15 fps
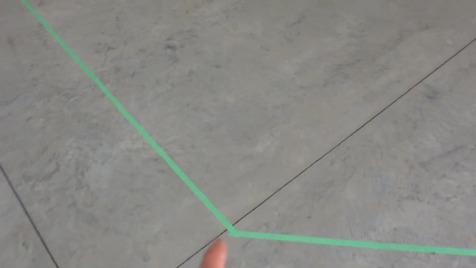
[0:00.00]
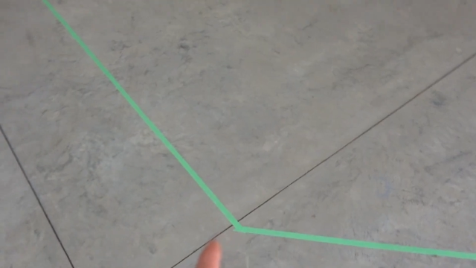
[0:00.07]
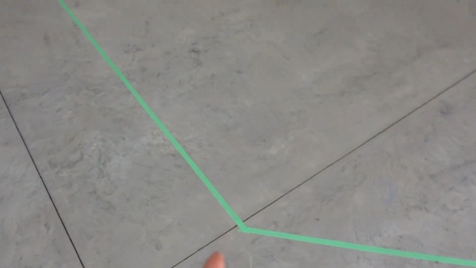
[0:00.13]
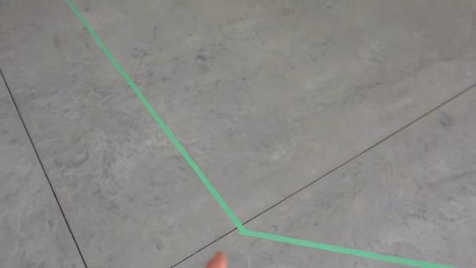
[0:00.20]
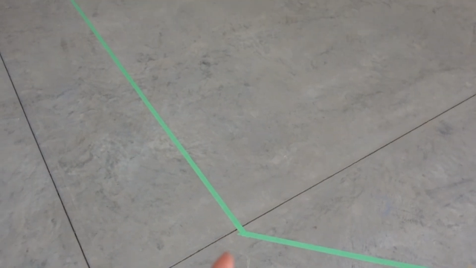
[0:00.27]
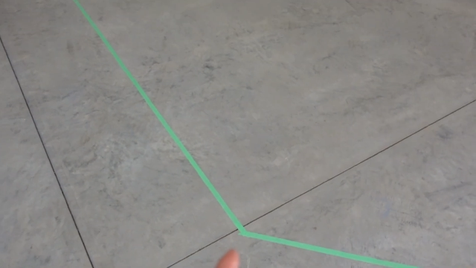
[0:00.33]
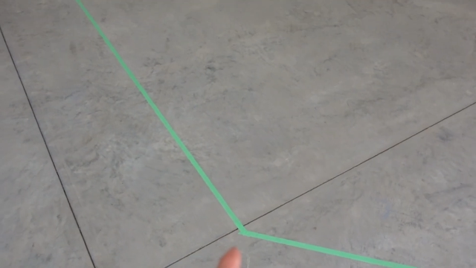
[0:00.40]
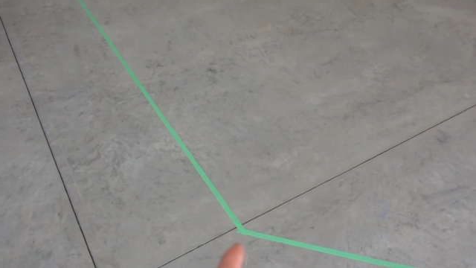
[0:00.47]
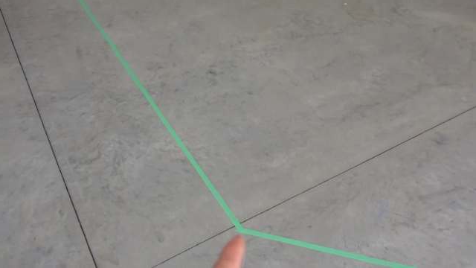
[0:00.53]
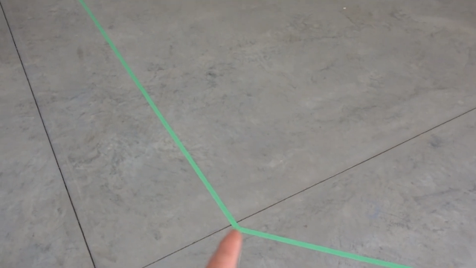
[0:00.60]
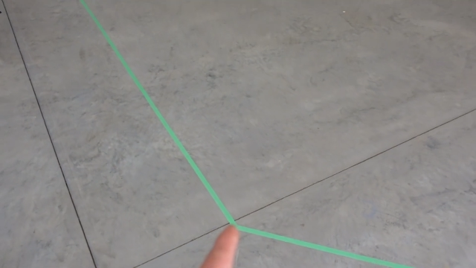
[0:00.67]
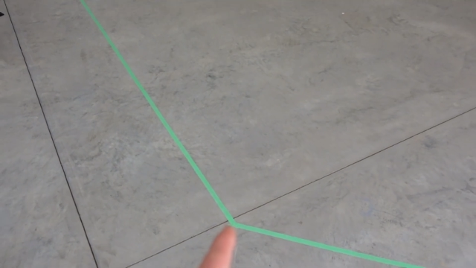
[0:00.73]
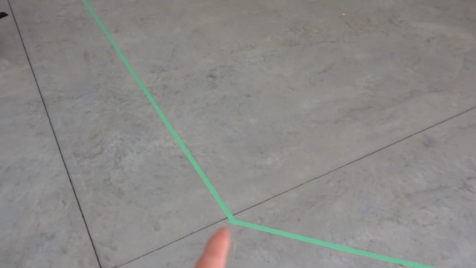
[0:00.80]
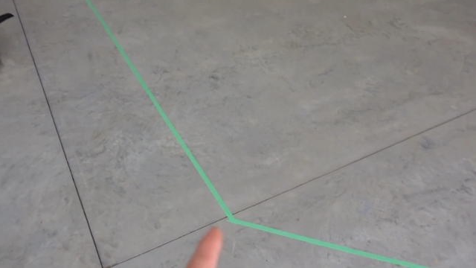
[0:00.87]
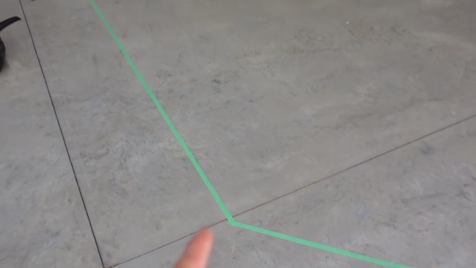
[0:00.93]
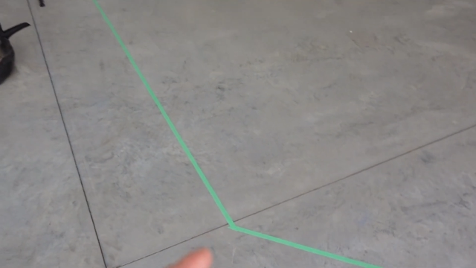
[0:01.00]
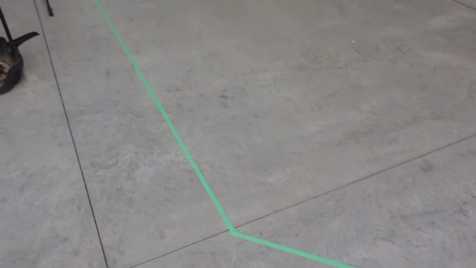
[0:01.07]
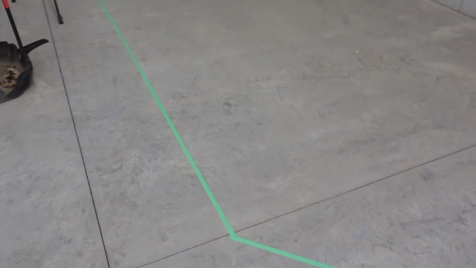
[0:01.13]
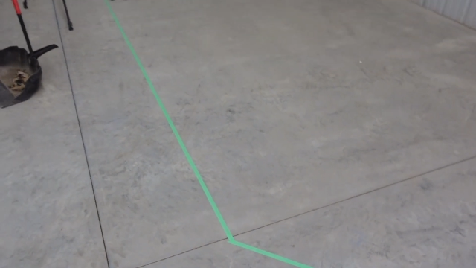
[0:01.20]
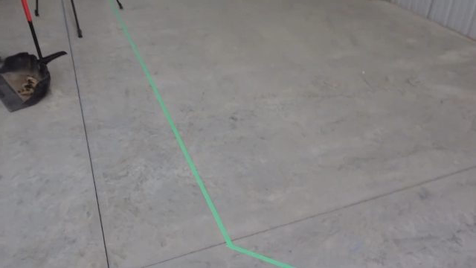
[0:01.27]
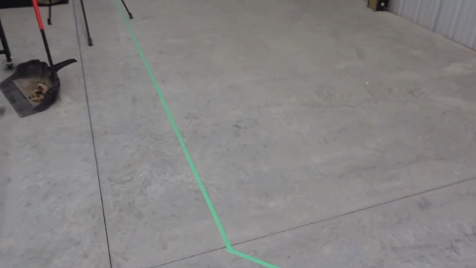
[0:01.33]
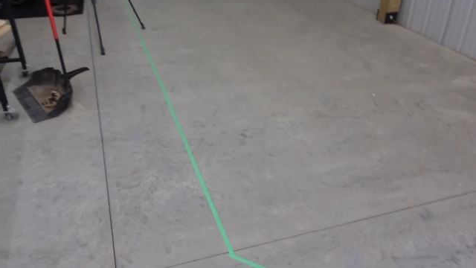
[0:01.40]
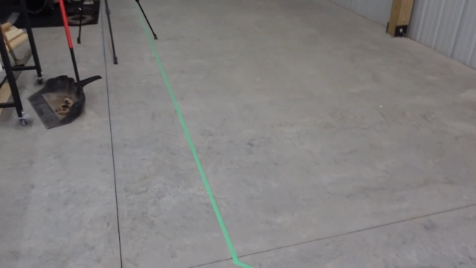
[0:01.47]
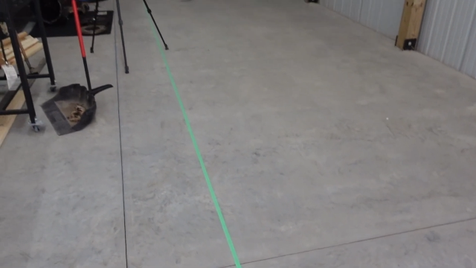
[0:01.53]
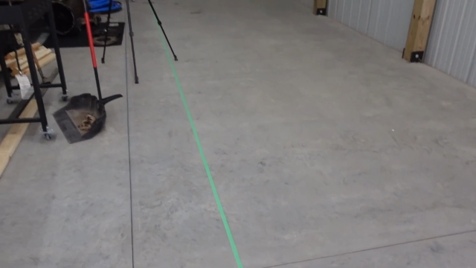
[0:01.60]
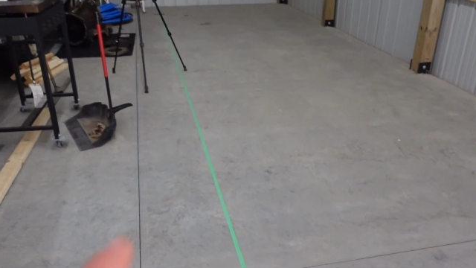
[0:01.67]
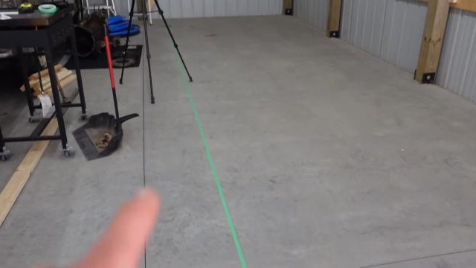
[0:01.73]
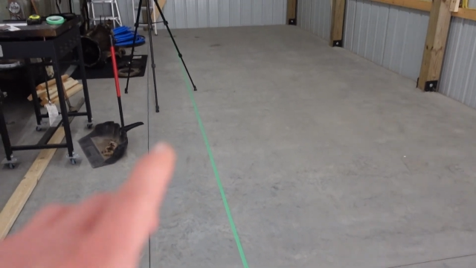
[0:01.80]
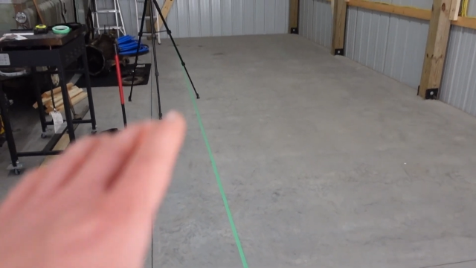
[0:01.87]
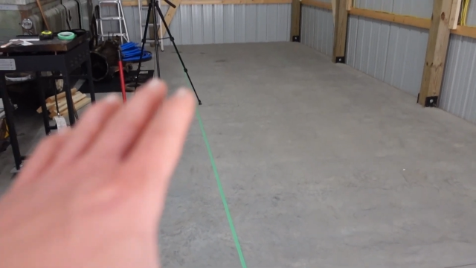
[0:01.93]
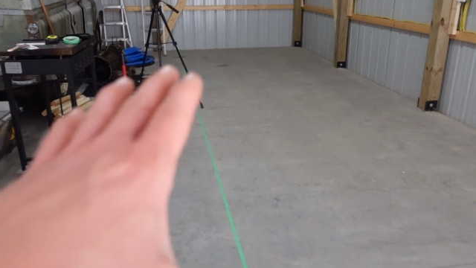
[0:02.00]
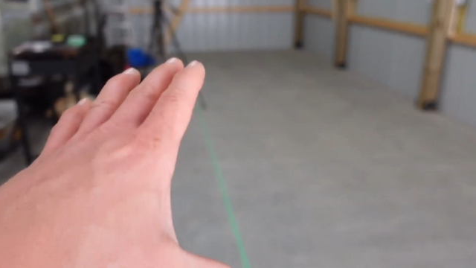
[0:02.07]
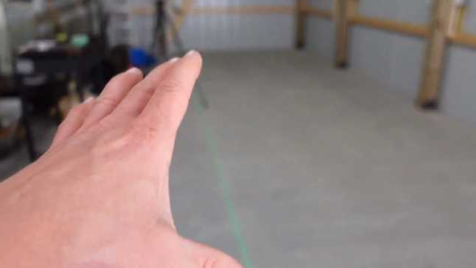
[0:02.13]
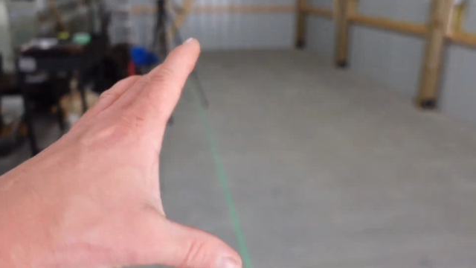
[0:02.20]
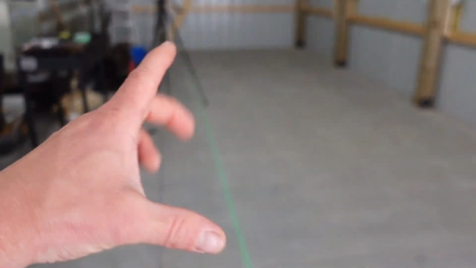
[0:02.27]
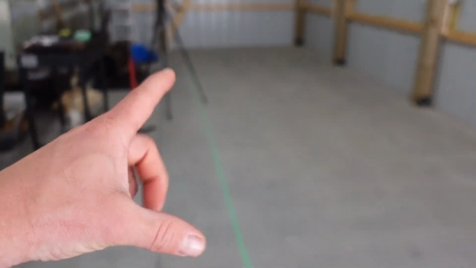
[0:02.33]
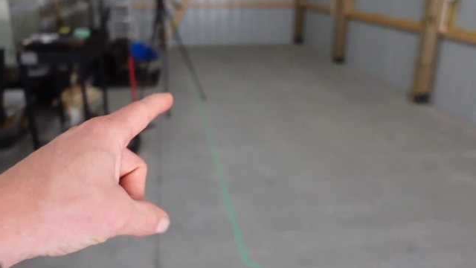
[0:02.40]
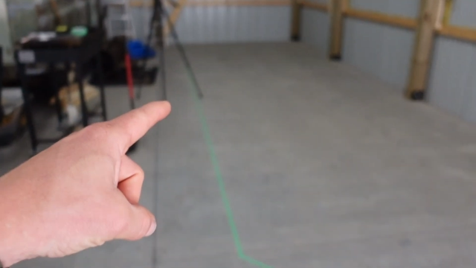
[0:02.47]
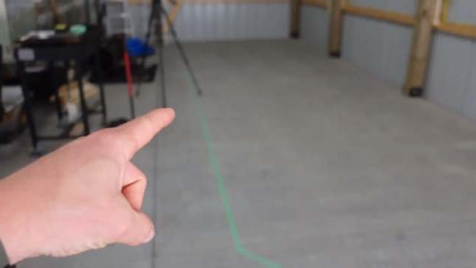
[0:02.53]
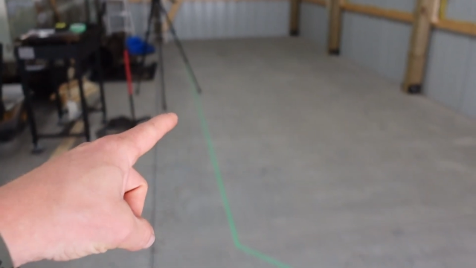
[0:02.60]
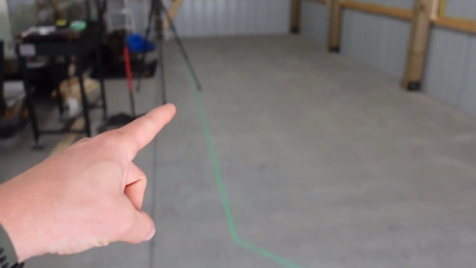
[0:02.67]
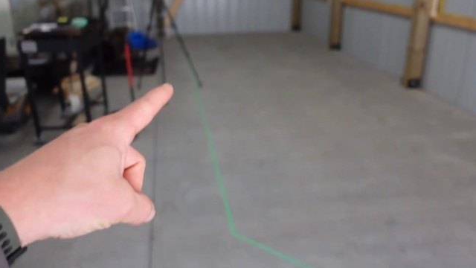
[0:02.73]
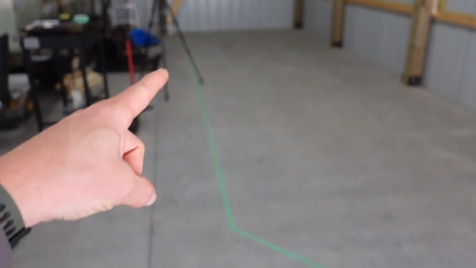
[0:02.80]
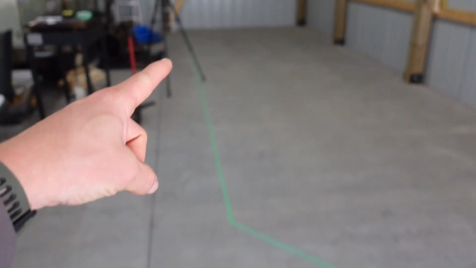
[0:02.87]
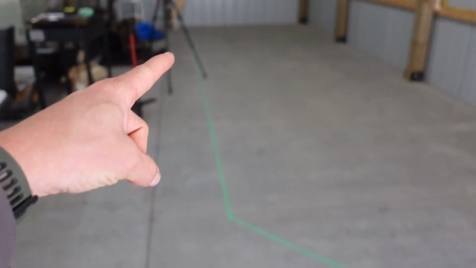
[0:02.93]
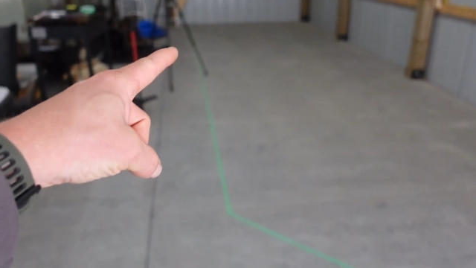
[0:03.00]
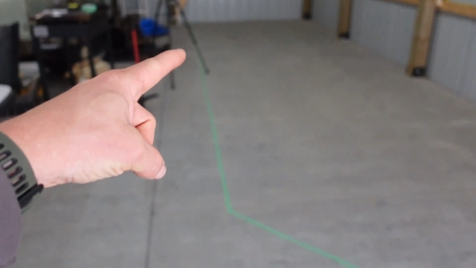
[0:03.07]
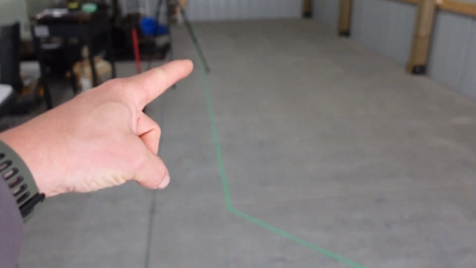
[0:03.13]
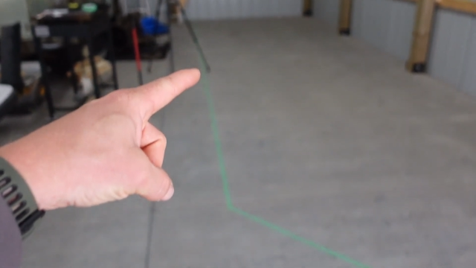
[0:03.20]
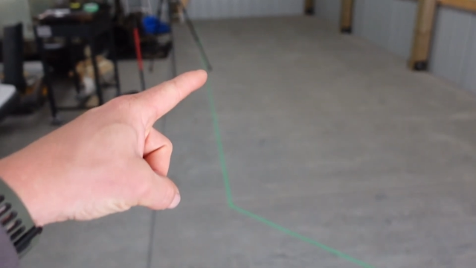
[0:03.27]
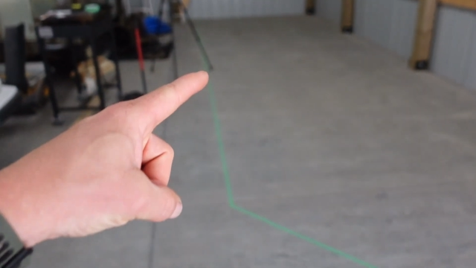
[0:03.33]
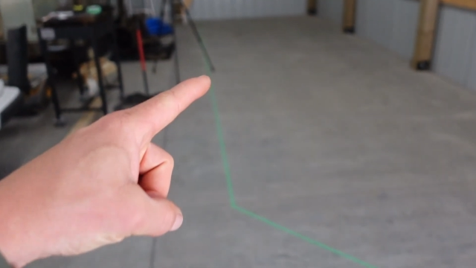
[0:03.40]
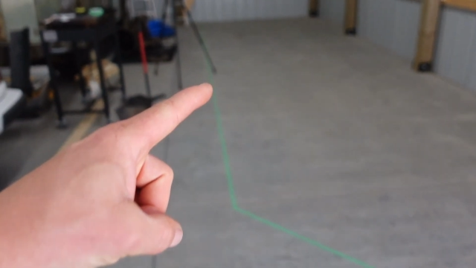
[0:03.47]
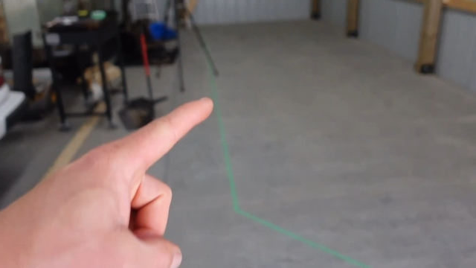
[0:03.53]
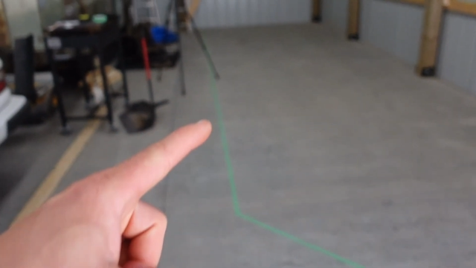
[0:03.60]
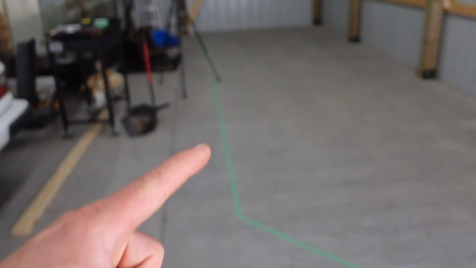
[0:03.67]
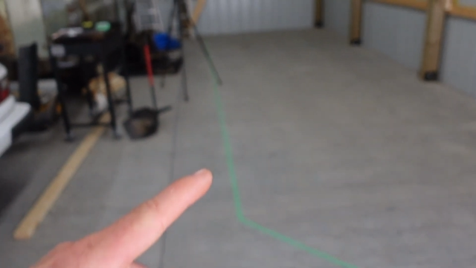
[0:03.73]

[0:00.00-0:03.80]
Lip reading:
Nobody's mouth can be seen.